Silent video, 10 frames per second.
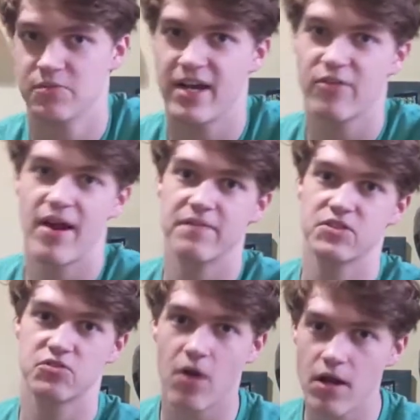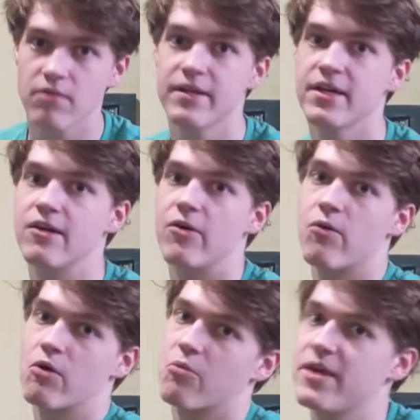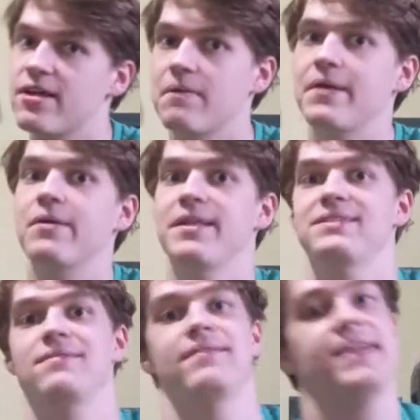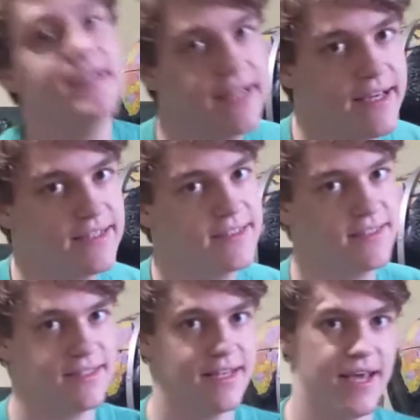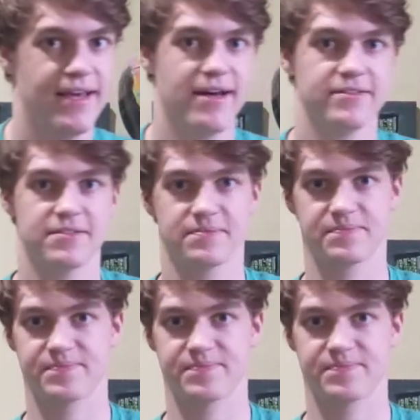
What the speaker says: We either have a strong leader or a weak leader that's leading us into chaos.